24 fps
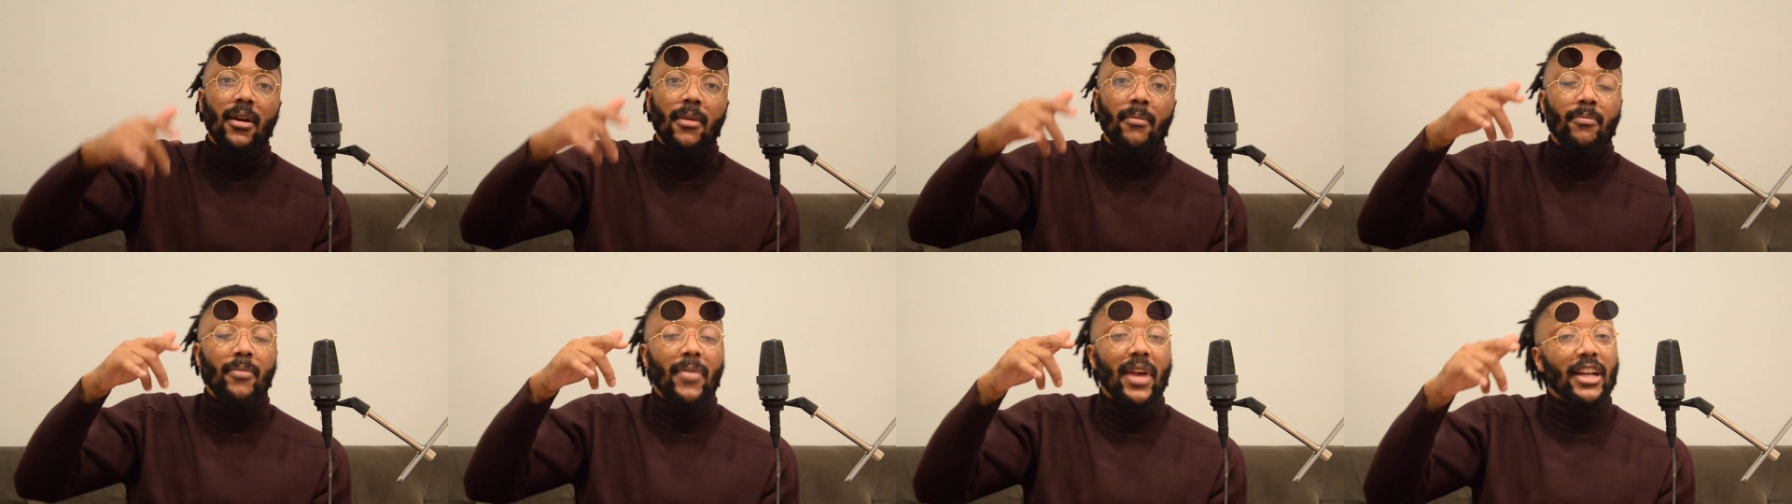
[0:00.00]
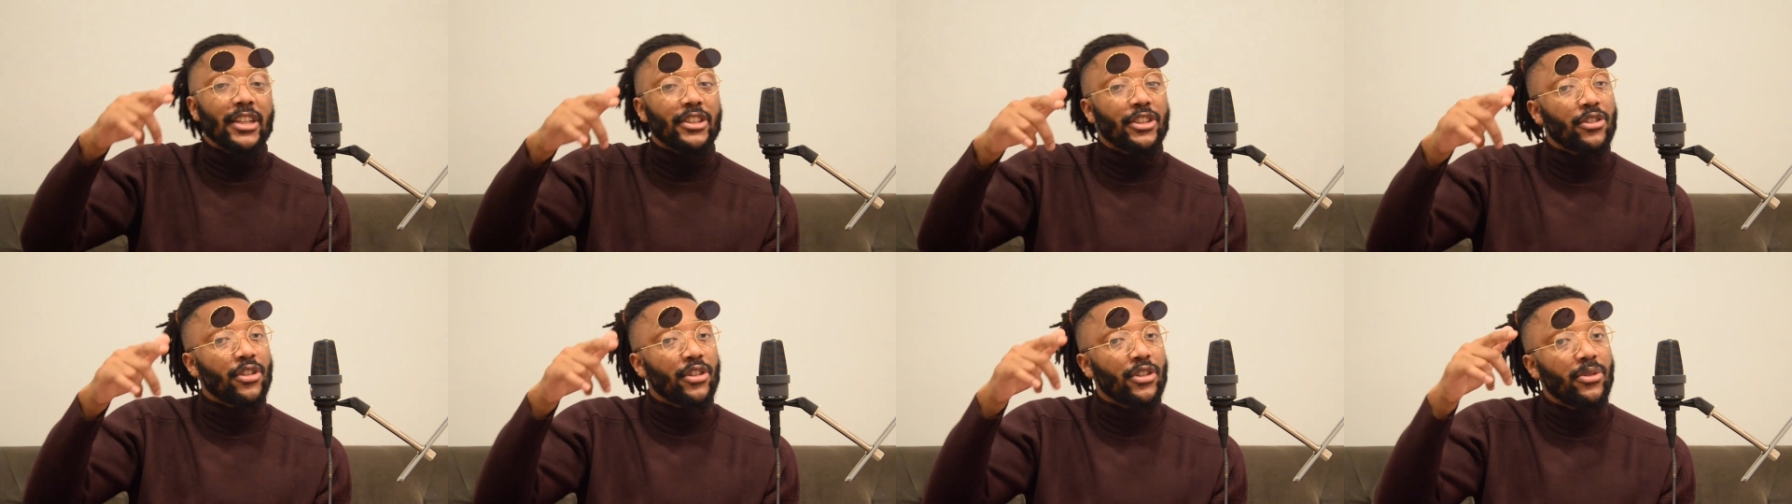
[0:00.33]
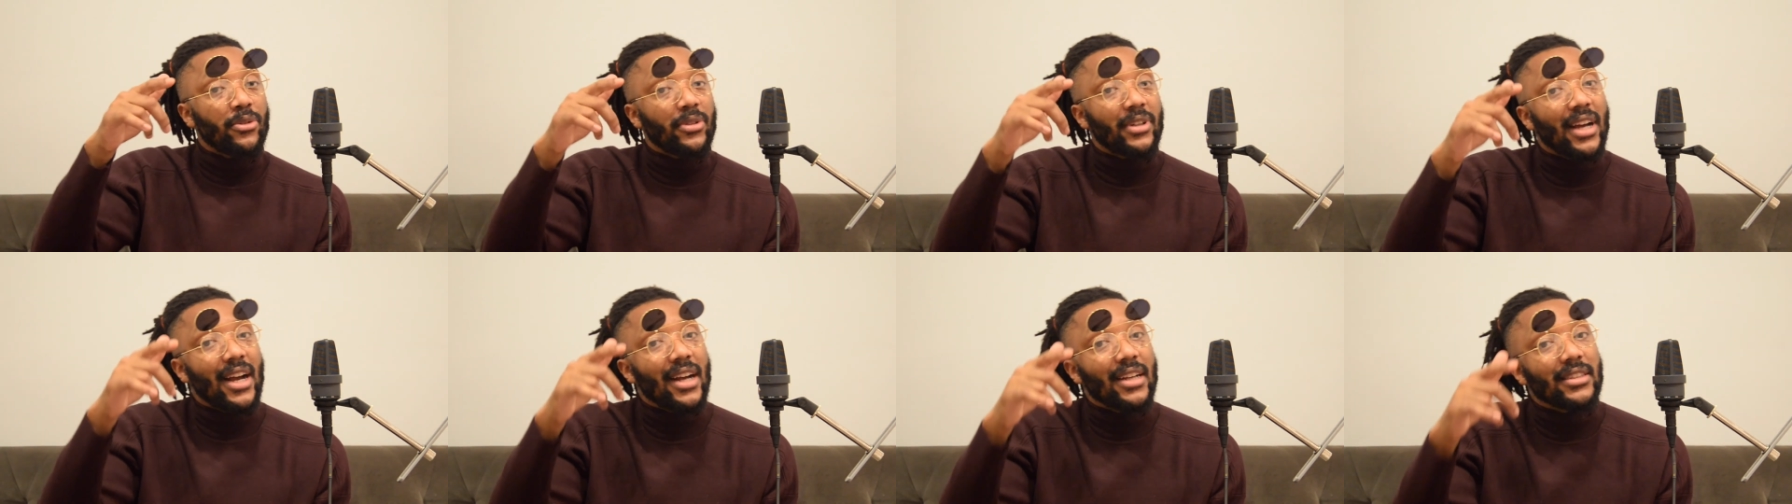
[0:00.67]
Make sure
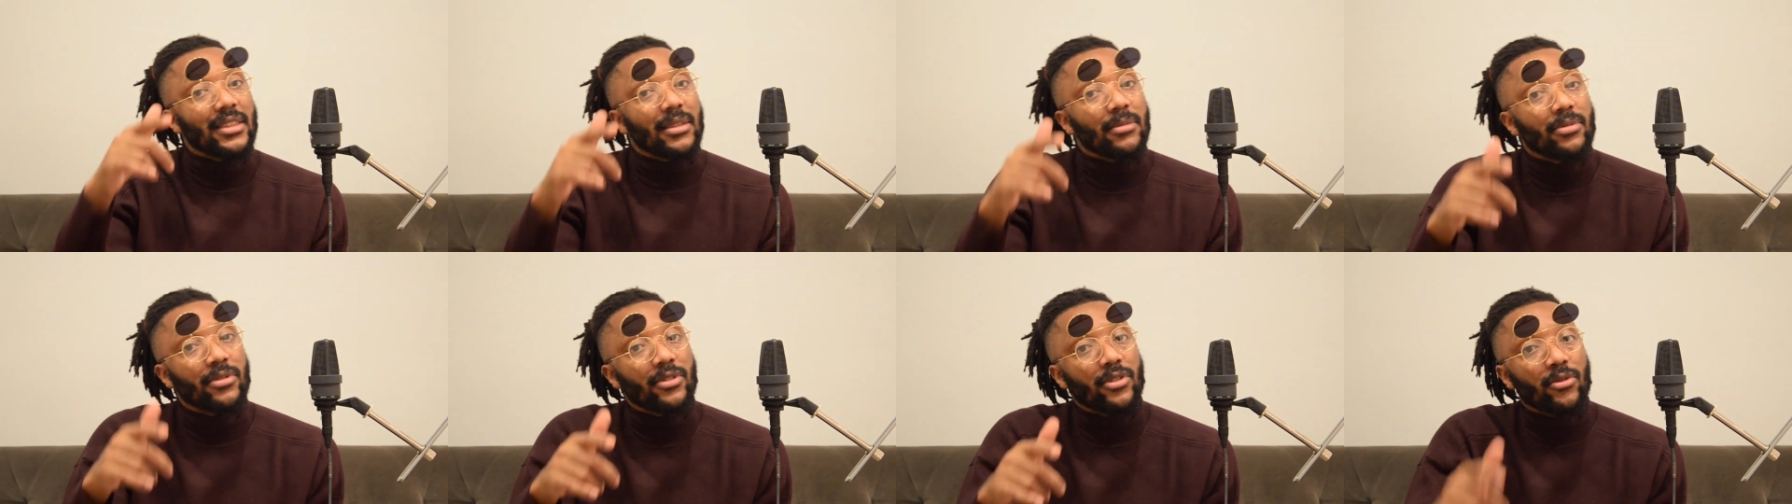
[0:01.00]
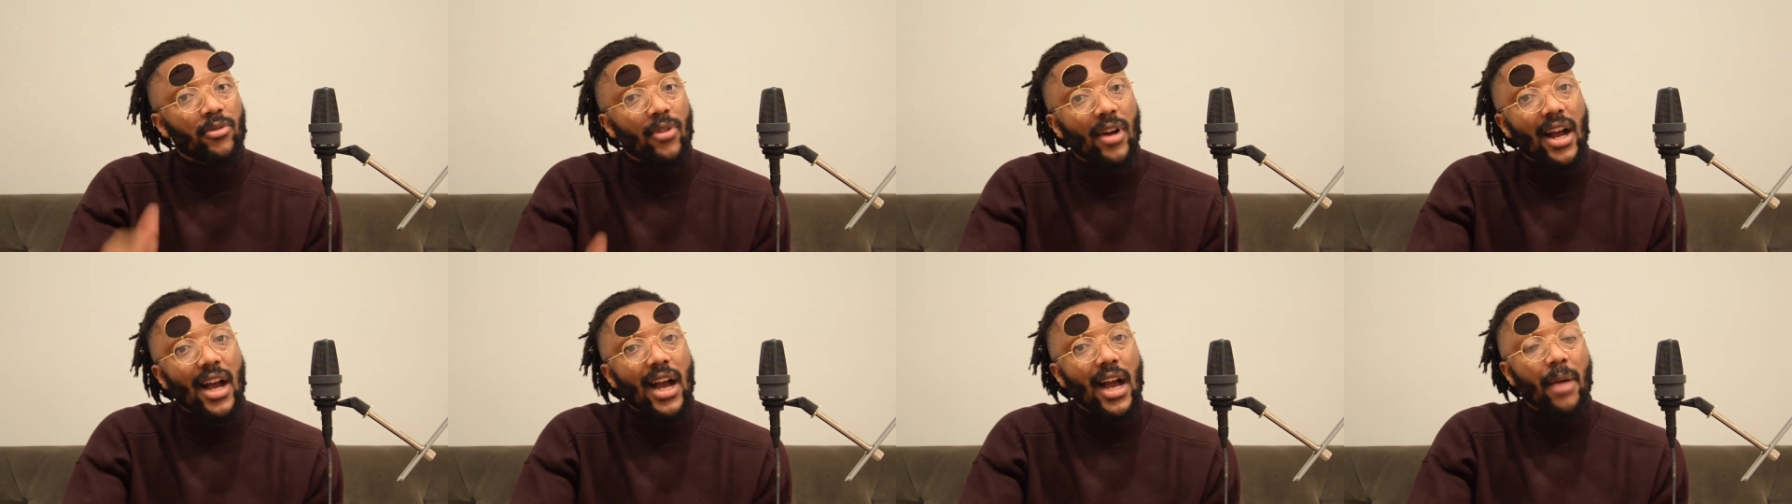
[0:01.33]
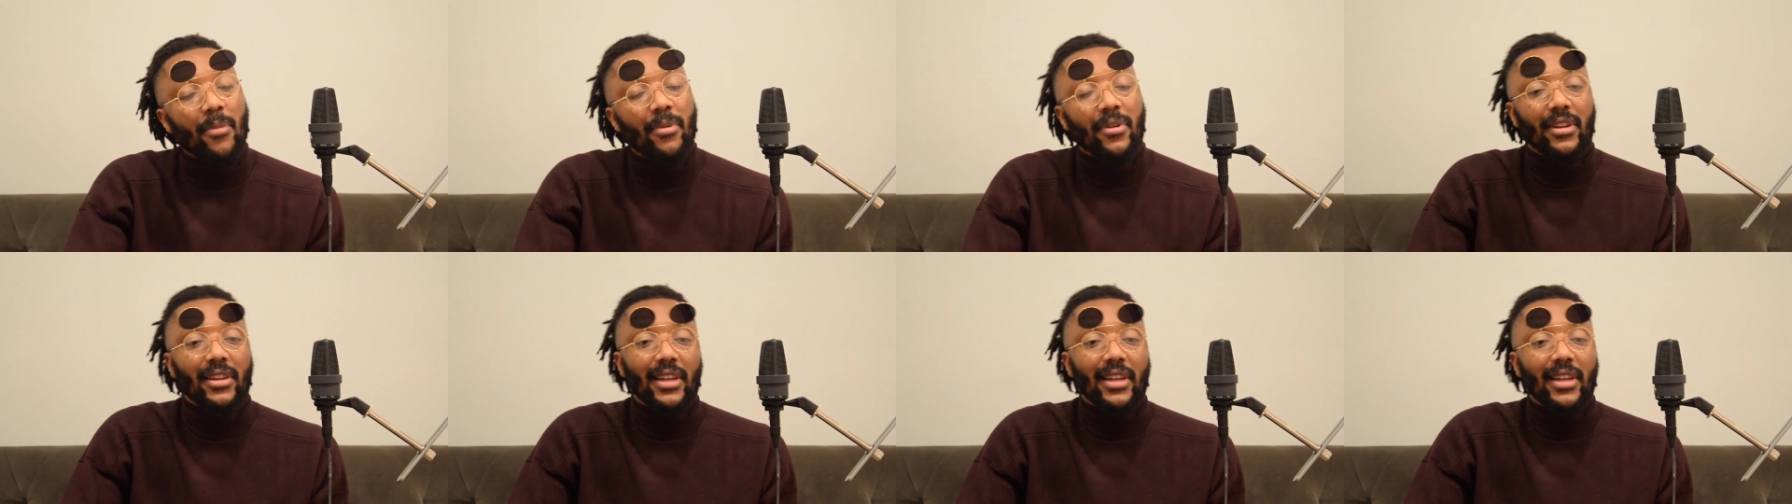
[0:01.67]
you guys subscribe.